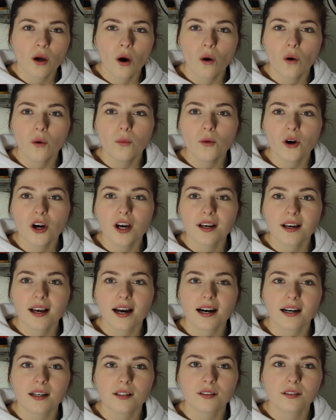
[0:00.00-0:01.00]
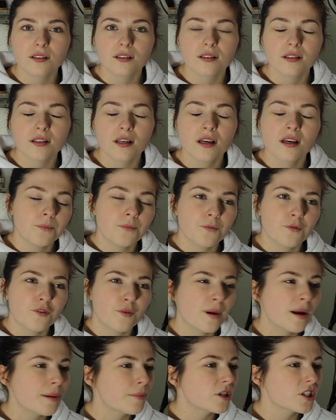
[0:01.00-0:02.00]
home workouts for
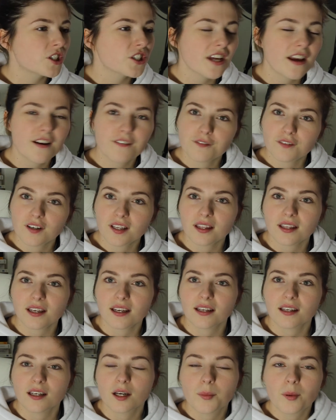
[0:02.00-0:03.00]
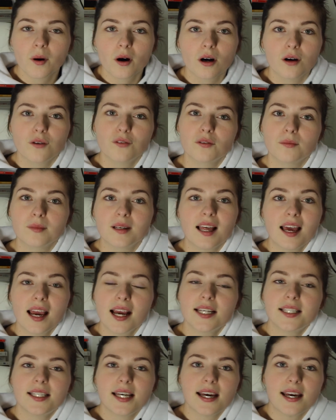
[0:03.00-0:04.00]
pretty much everything apart from
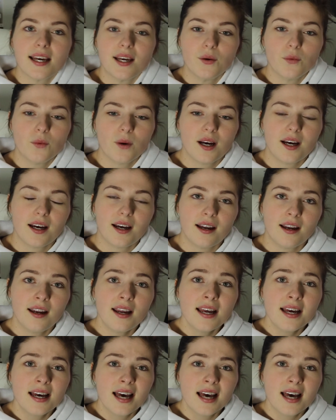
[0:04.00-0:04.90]
leg day, where